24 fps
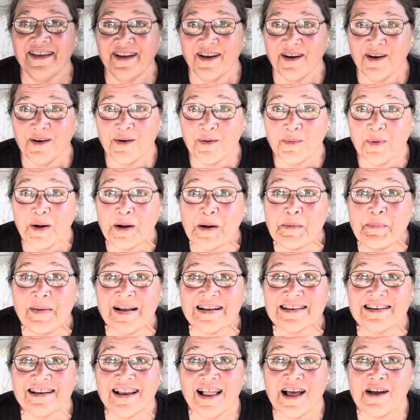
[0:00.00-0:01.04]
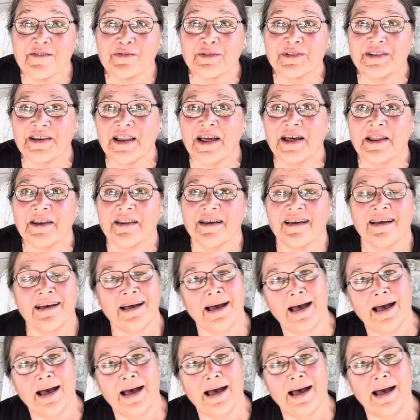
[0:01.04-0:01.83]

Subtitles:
y'all, welcome back to Life with Nana.